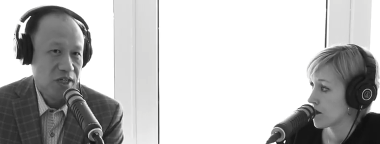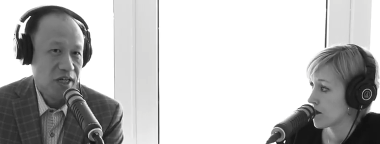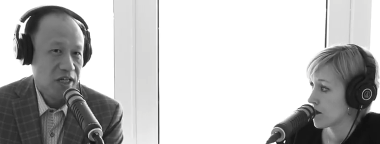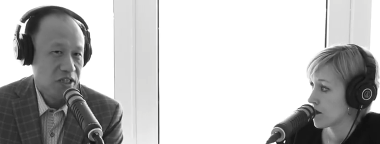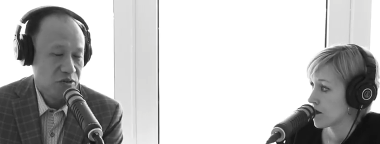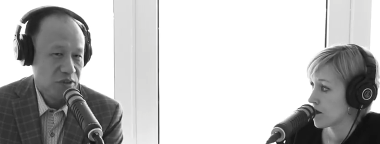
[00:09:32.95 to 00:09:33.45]

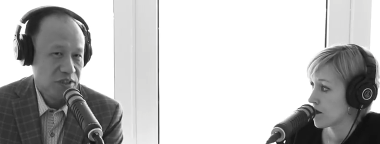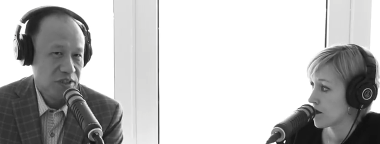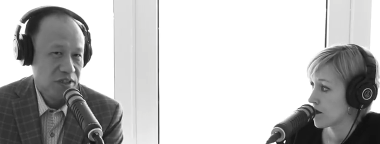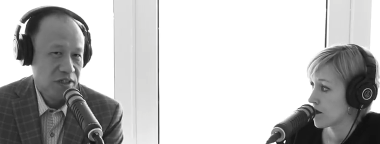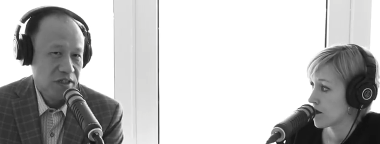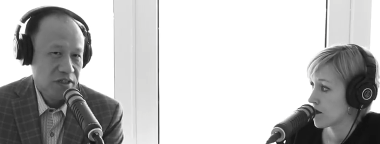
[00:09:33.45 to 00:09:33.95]
Speaker 1: 100
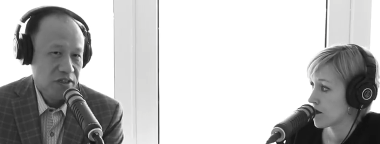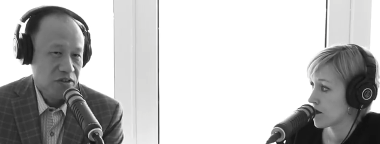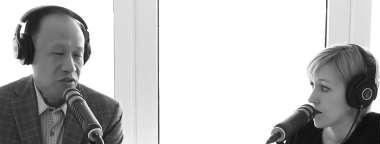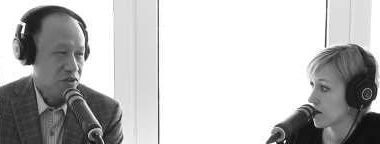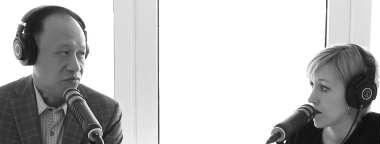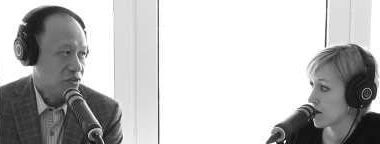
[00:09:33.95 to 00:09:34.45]

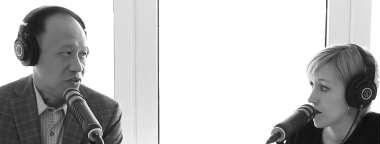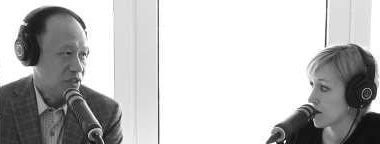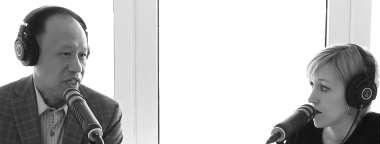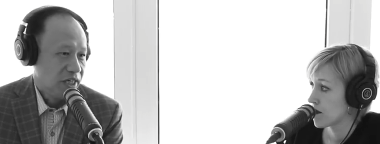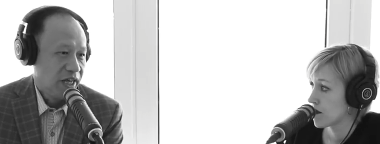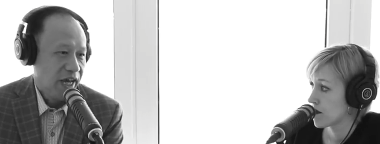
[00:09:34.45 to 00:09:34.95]

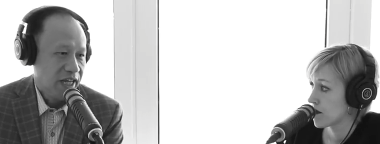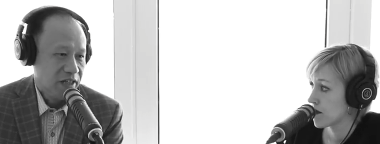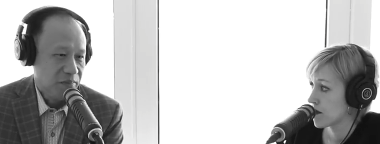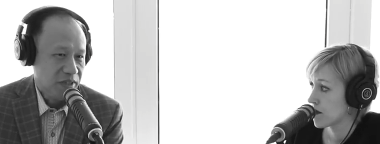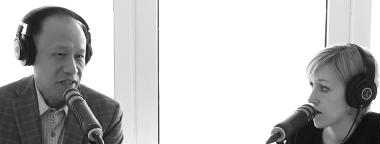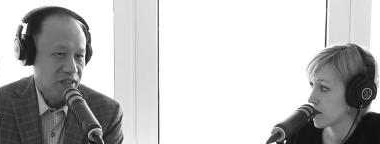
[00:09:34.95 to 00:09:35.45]
university
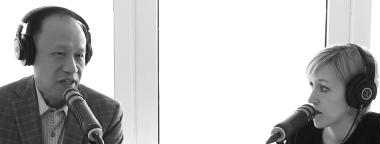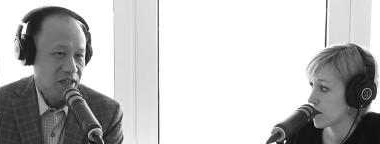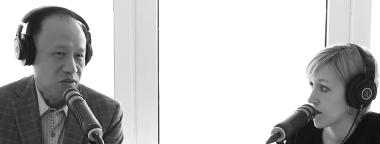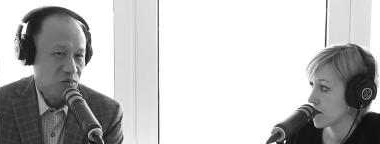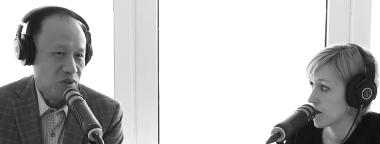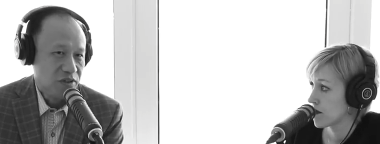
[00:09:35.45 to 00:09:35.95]
academy
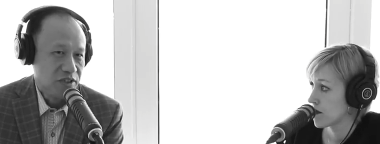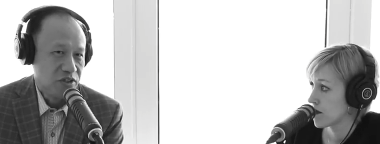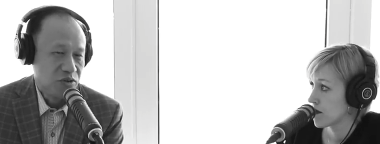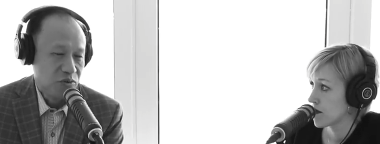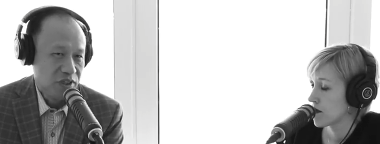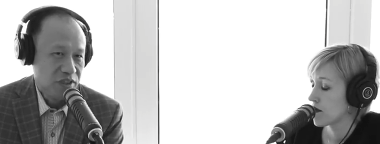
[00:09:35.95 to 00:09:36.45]
do all
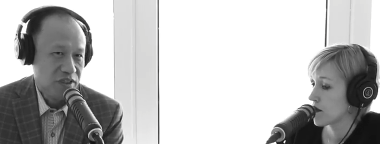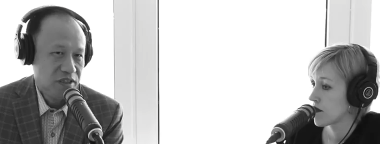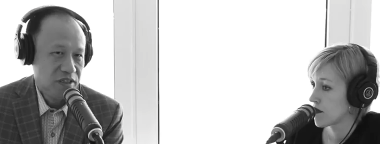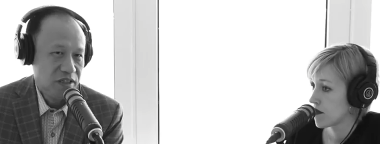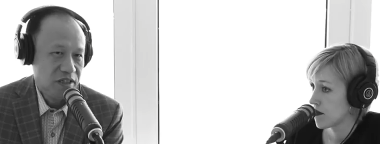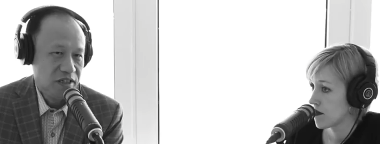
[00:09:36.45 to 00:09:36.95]
this
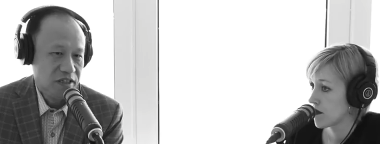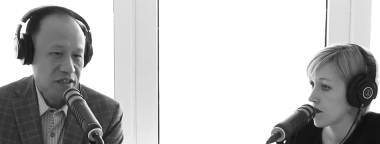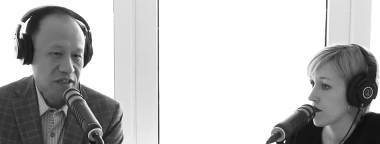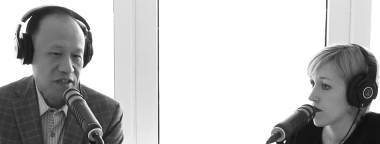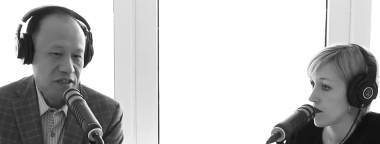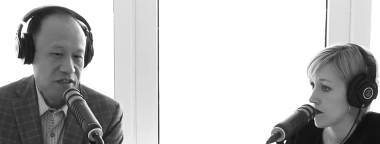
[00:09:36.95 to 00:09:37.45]
training.
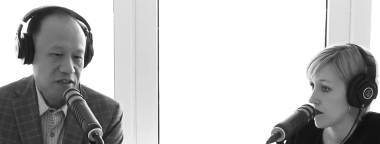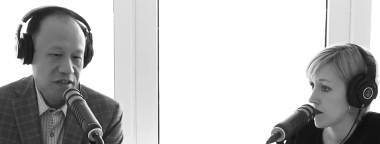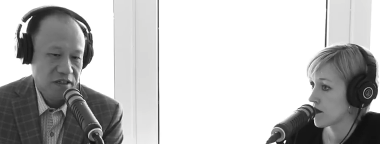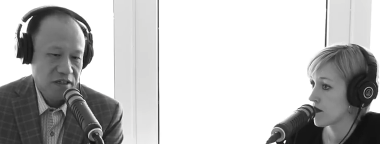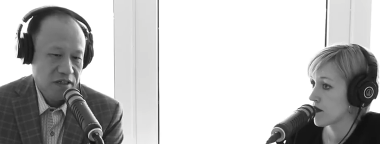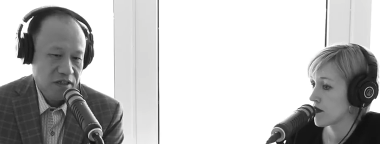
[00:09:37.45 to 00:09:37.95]
And
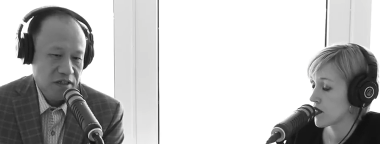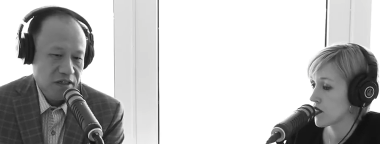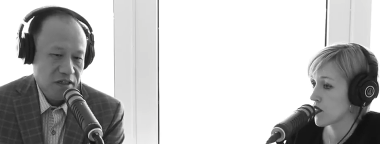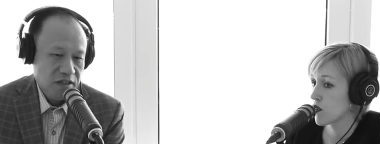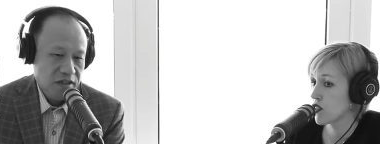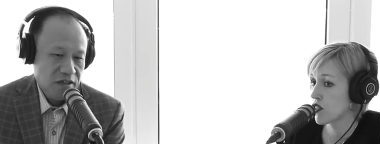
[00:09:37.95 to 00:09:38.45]

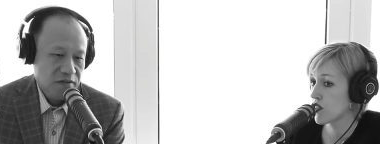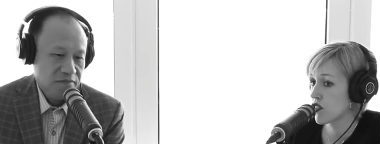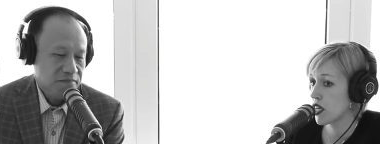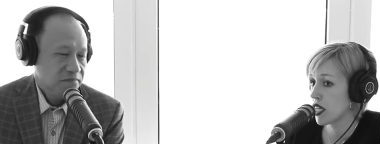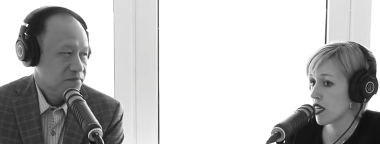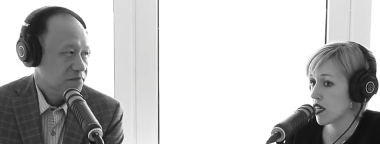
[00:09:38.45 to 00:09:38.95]
Speaker 2: so you're
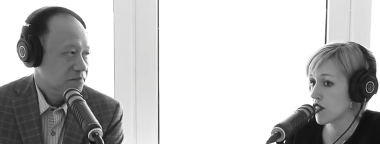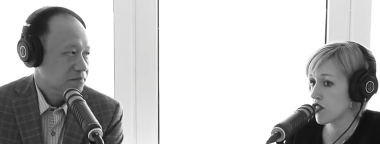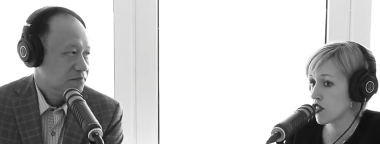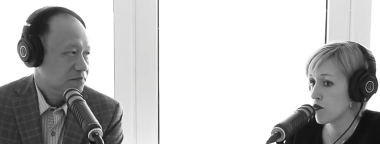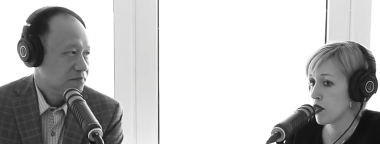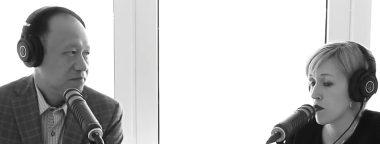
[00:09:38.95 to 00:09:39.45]
training not
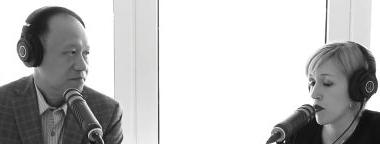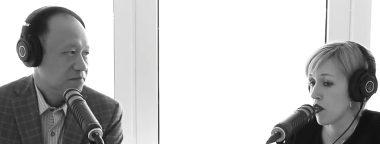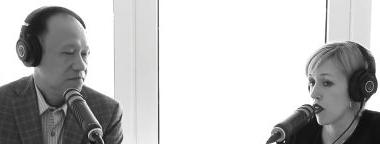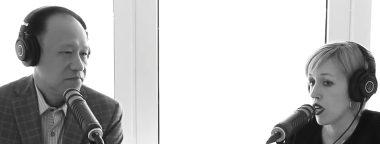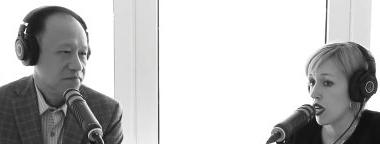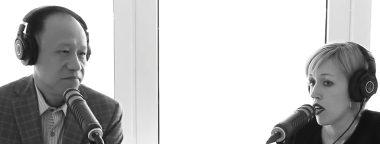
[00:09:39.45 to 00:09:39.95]
just
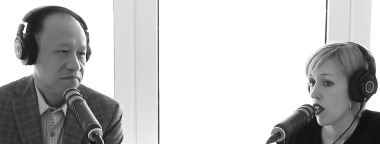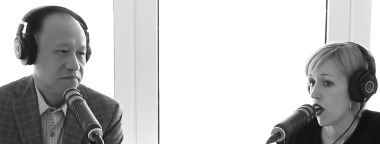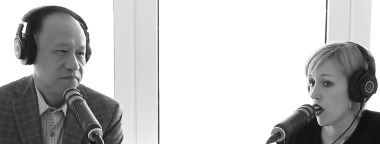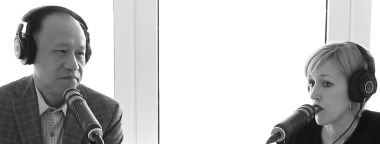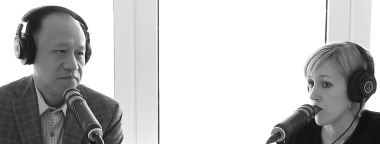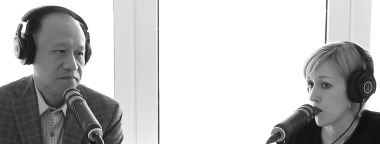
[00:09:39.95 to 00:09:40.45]
people
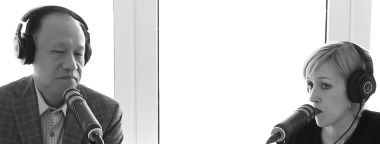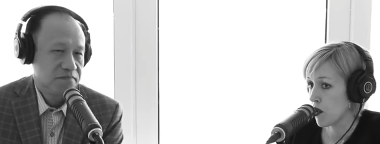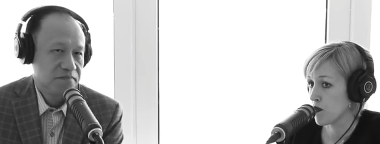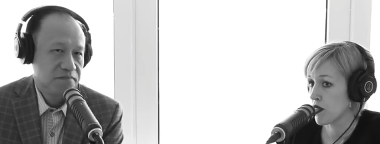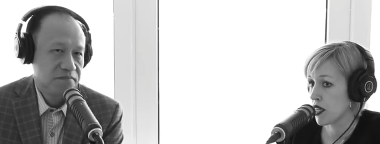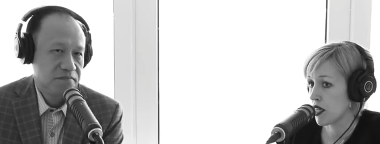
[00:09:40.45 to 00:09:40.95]
on your
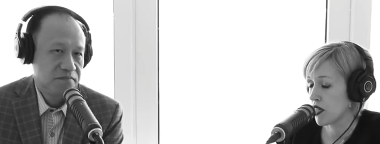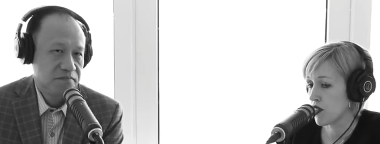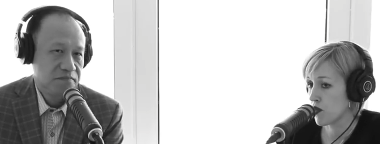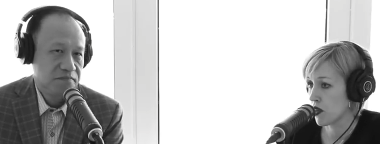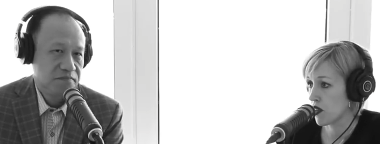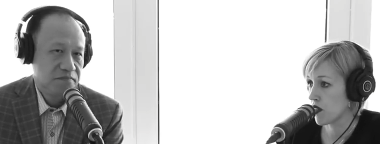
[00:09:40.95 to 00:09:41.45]
website and in
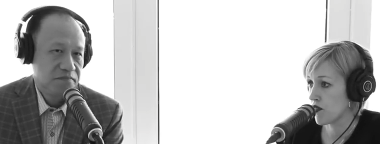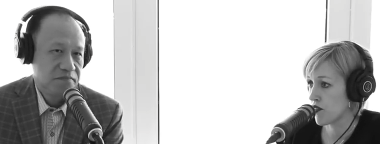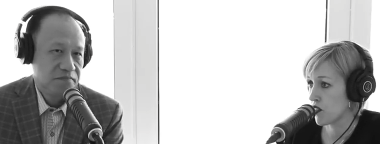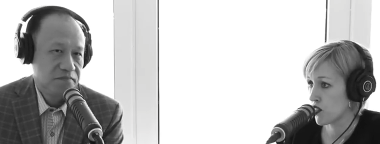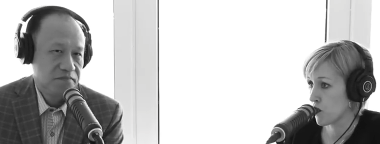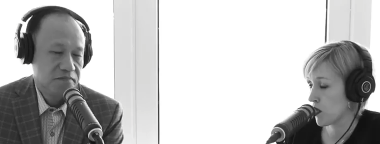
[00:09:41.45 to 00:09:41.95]
your
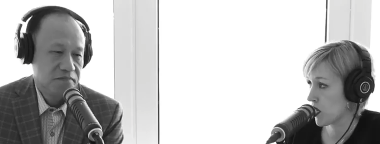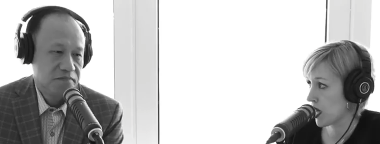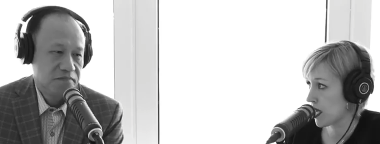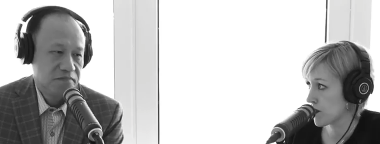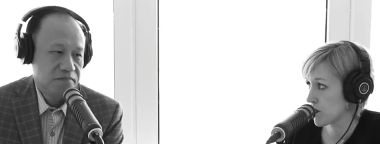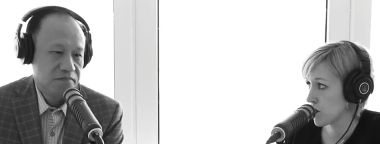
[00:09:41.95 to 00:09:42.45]
virtual
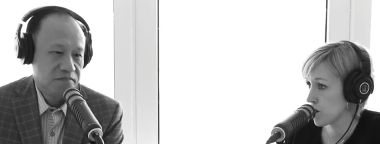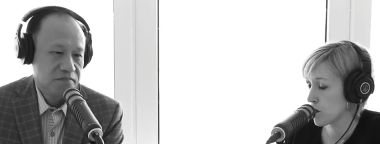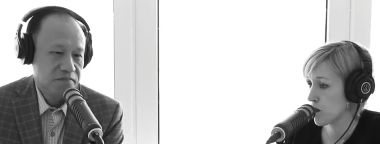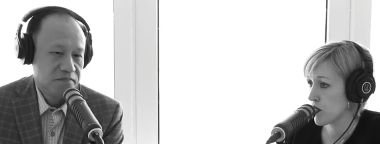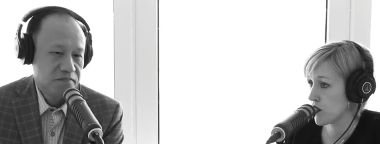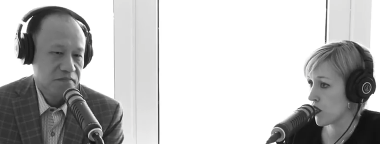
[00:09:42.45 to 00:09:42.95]
classrooms,
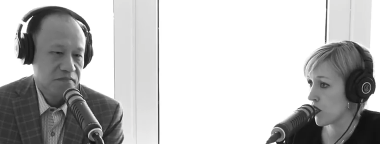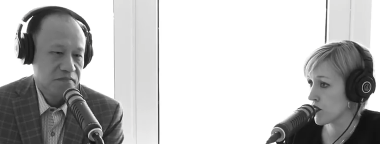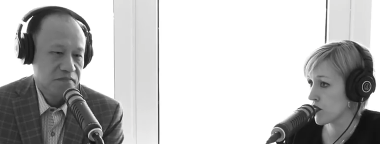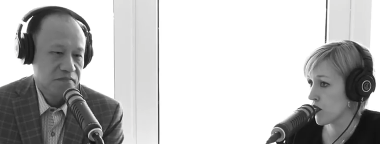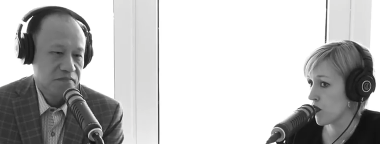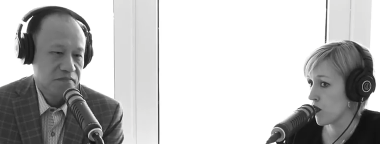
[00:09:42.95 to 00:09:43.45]
but you're
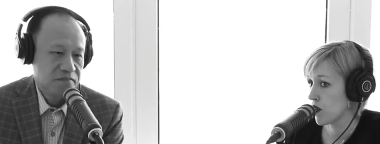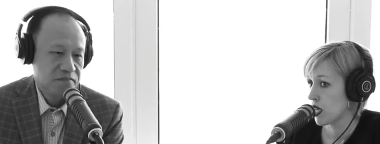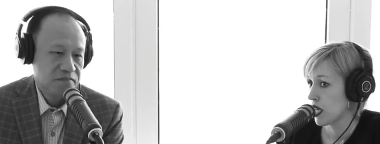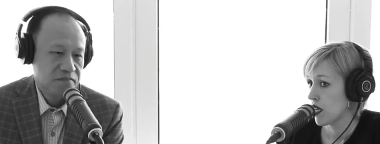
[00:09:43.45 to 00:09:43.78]
also